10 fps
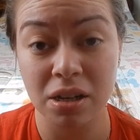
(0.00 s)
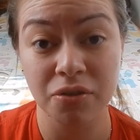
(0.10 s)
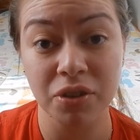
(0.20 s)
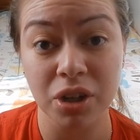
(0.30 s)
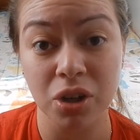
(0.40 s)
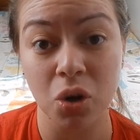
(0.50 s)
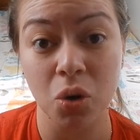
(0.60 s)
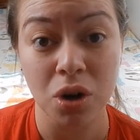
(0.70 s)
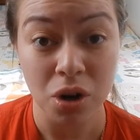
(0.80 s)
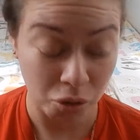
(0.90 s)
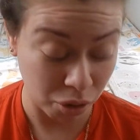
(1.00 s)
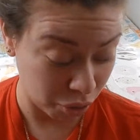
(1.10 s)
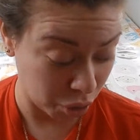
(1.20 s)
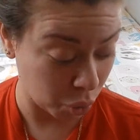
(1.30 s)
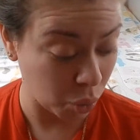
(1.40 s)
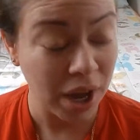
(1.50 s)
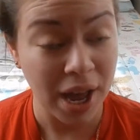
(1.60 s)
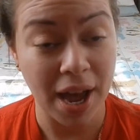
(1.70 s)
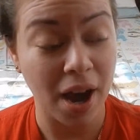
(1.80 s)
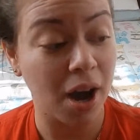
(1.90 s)
video review,
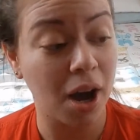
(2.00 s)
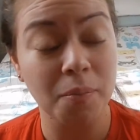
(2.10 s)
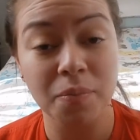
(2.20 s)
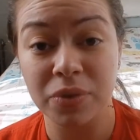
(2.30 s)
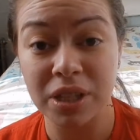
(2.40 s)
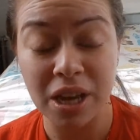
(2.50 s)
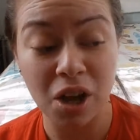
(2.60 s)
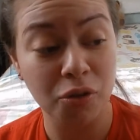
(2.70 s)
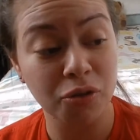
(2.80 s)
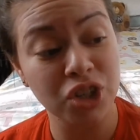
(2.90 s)
the e.l.f.